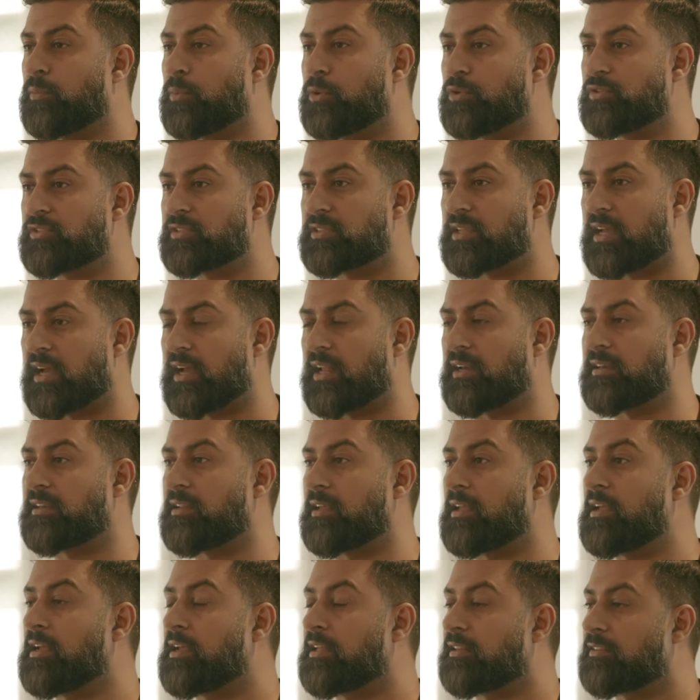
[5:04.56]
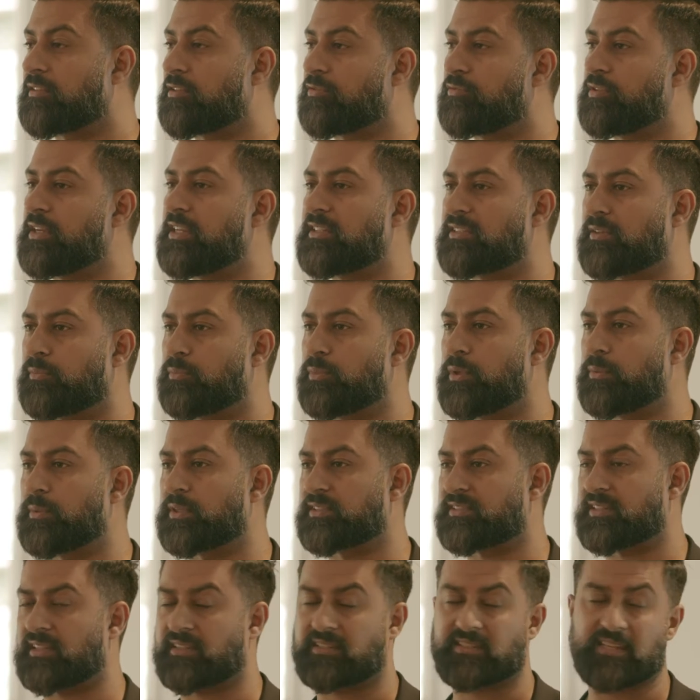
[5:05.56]
ones, and the reason we were
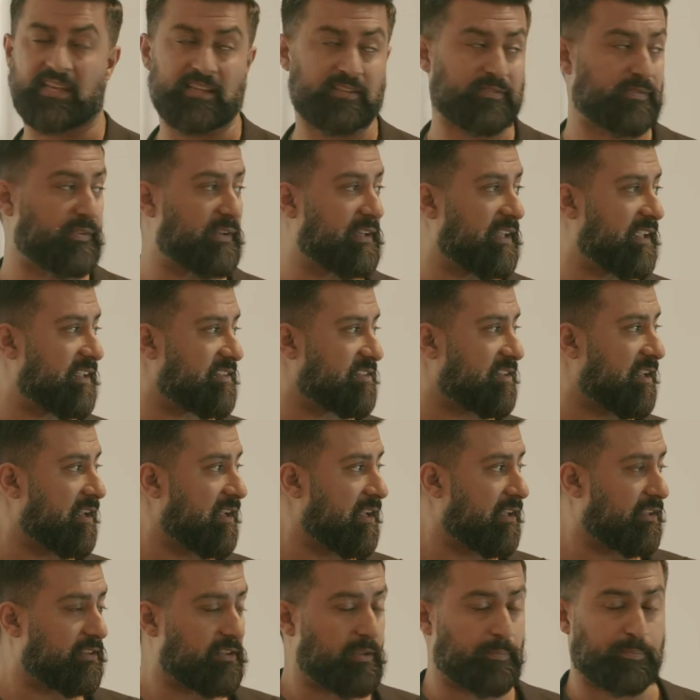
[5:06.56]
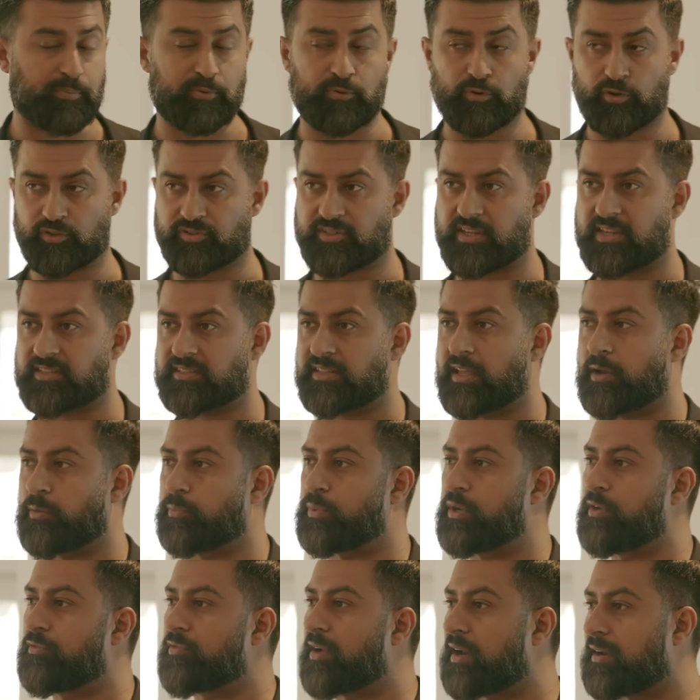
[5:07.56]
successful is the process that
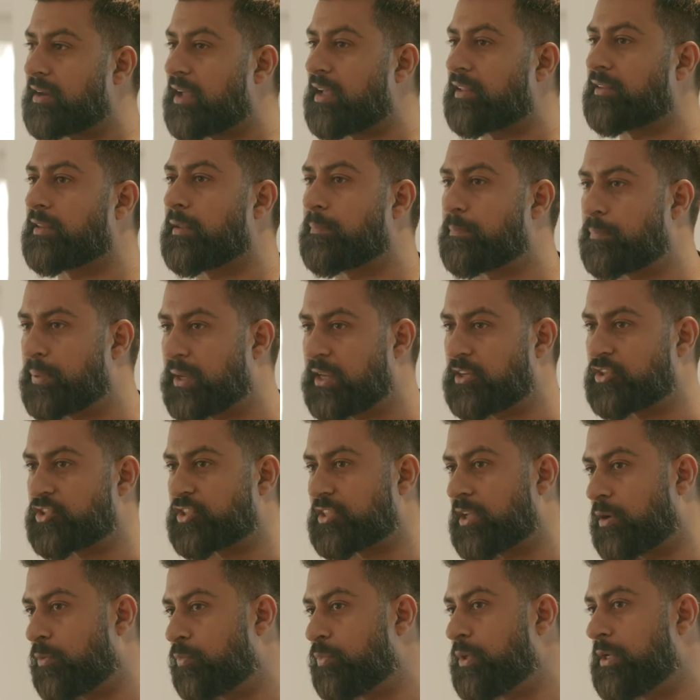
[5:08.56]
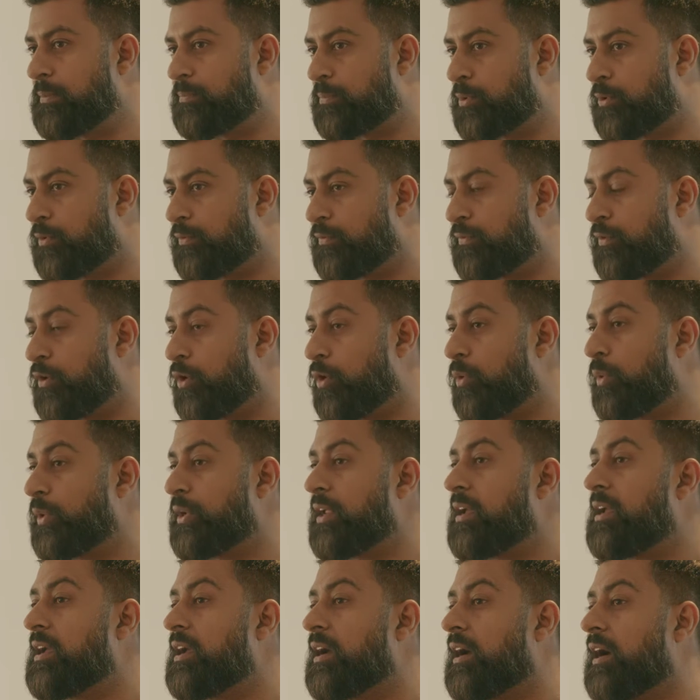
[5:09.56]
we ran and the pitch that we put forward,
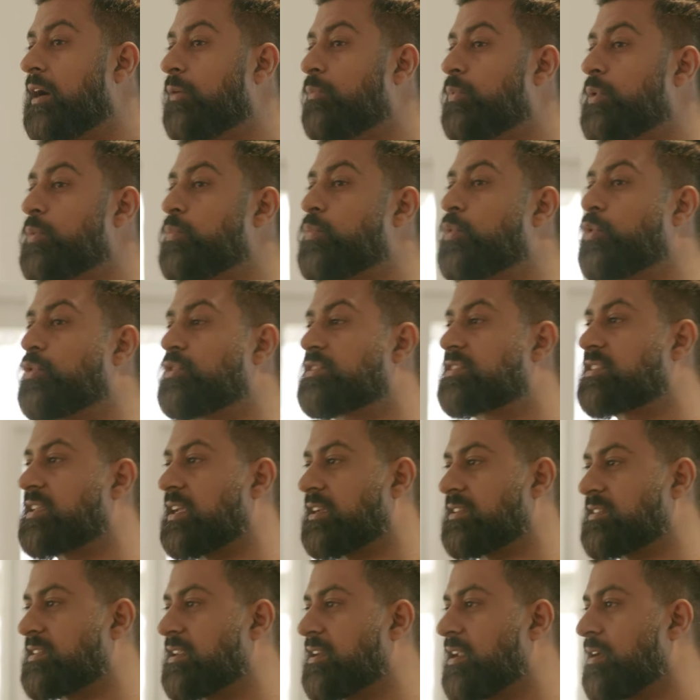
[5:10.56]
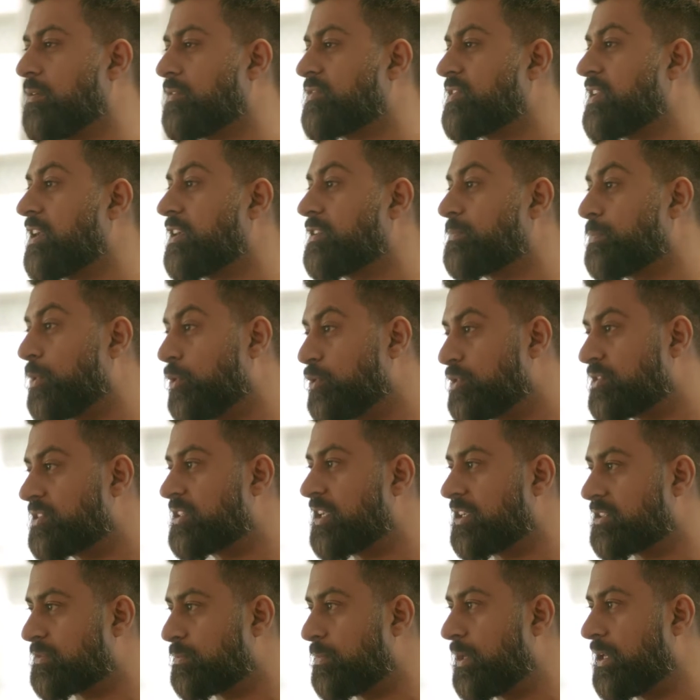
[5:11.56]
and we won
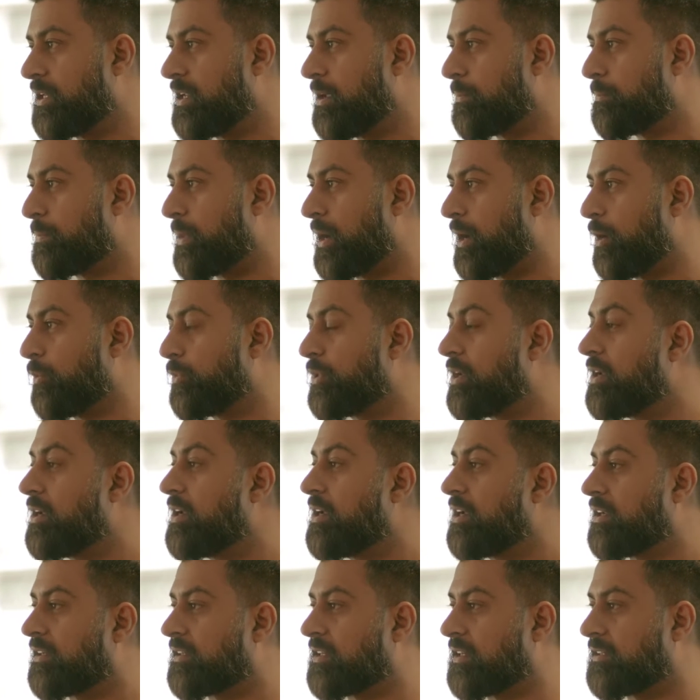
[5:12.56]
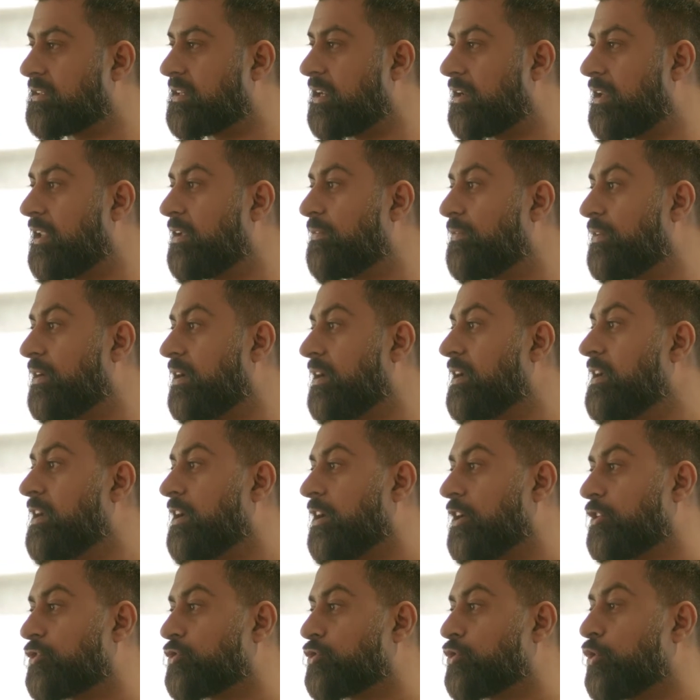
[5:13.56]
£6.6 million to deliver
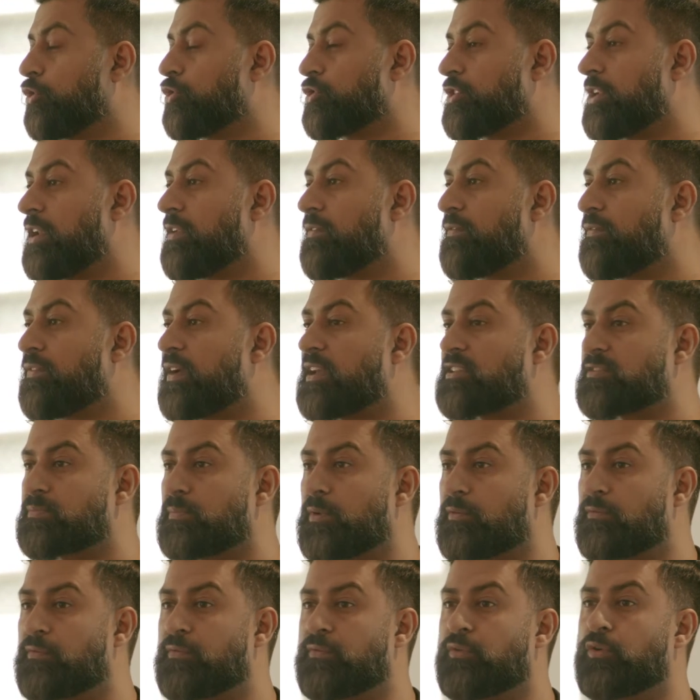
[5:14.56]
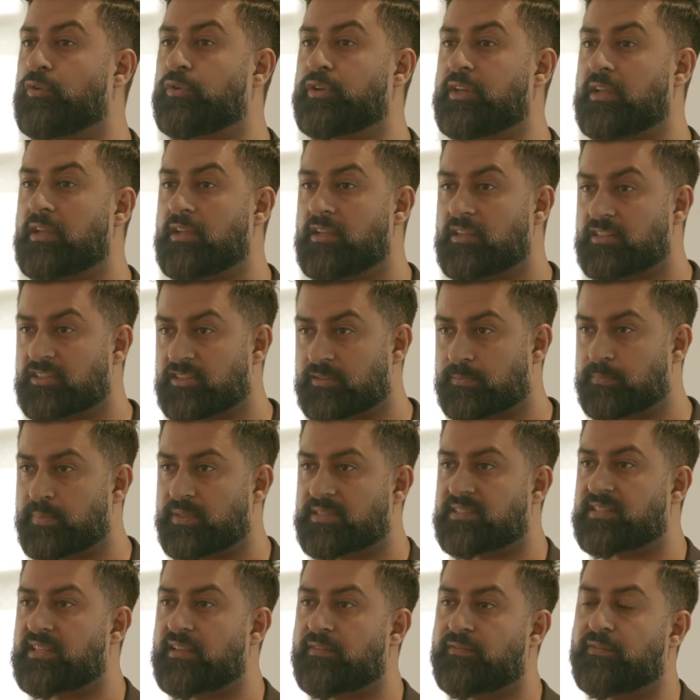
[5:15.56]
a social investment fund
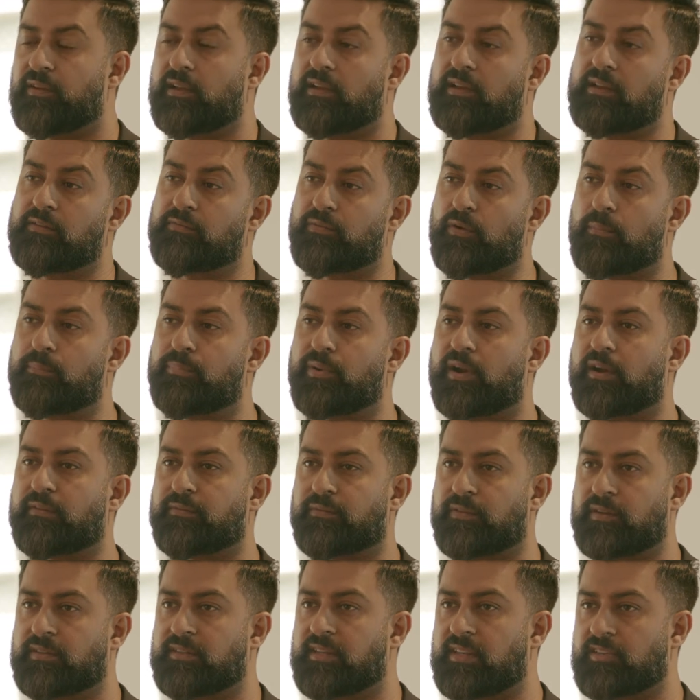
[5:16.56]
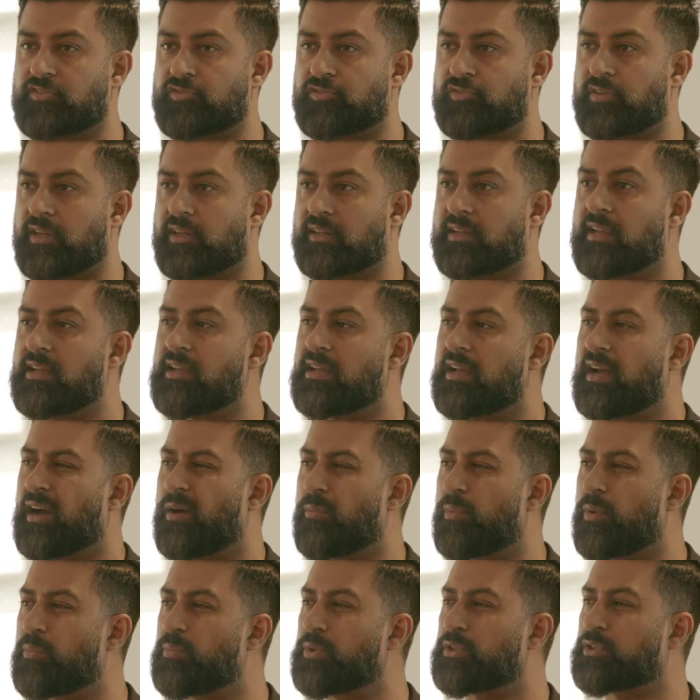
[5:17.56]
specifically for Bradford district.
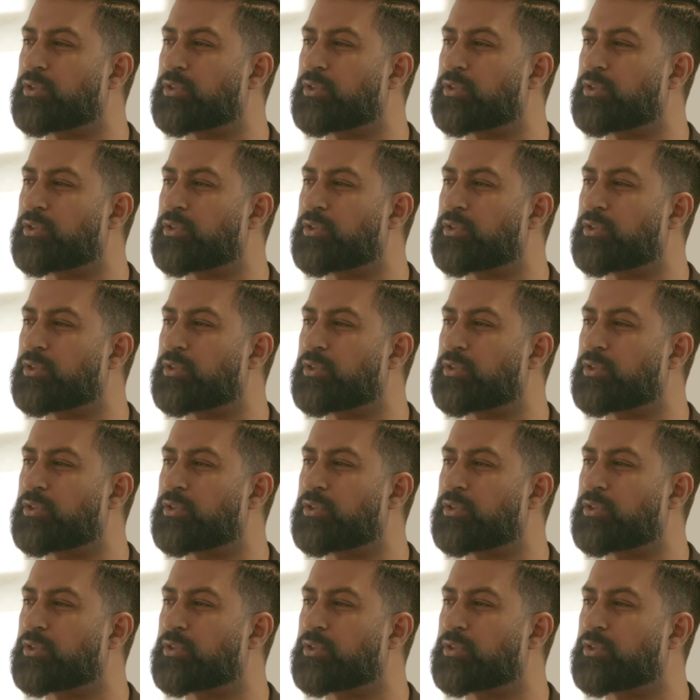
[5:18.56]
And when we